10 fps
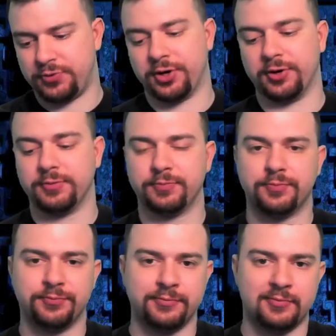in here,
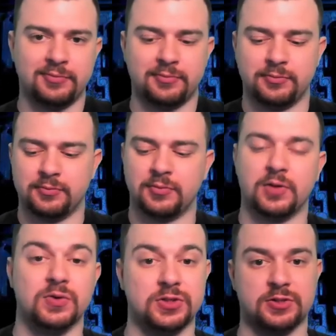
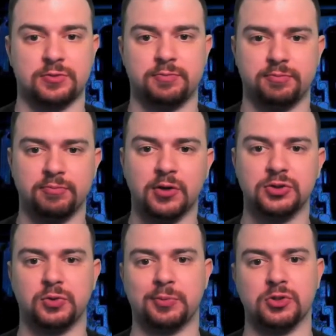which is
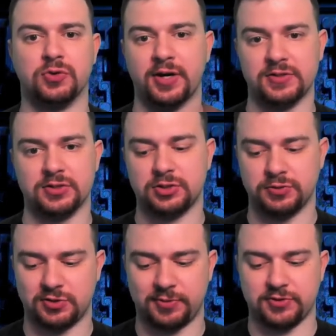mostly what I'm going to transition to
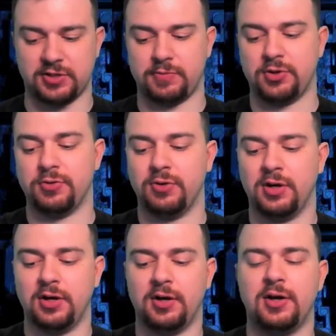is somewhat CPU,
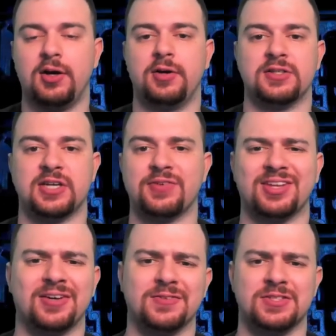because
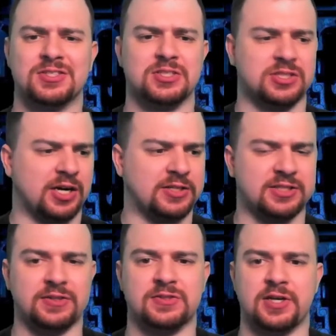everything else has just kind of
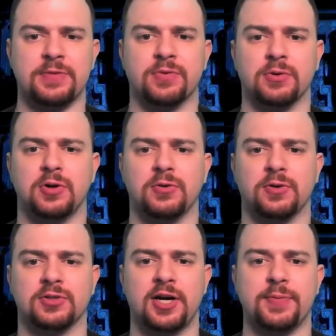stayed the same for a long,
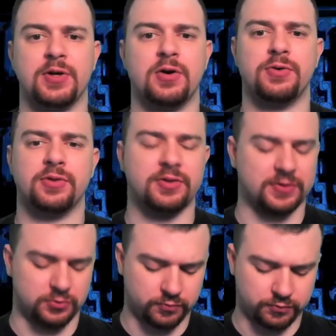long time. The only thing
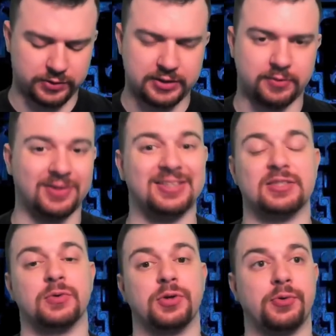that's really, well, I
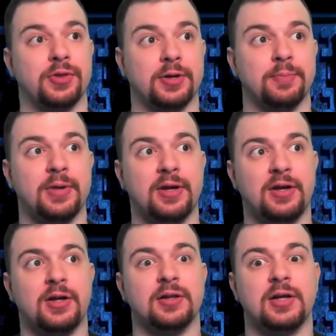say really only thing,
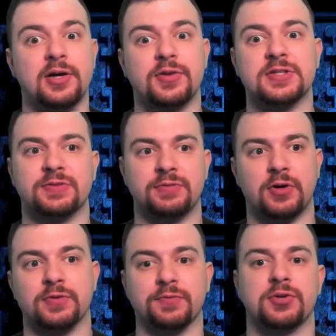a lot of things have
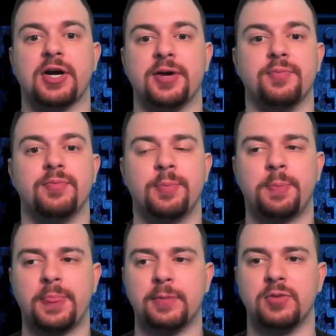evolved over time,
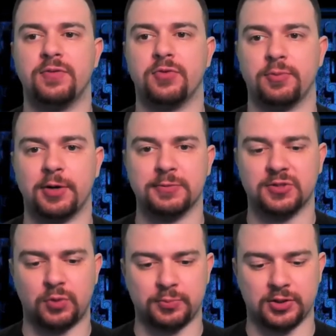but for the purpose
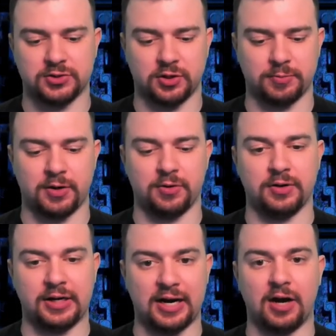of what I'm going to talk
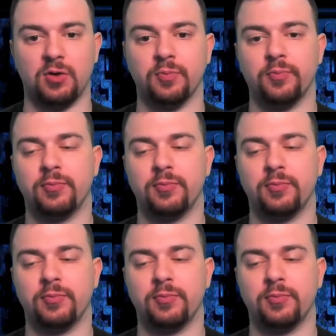about now,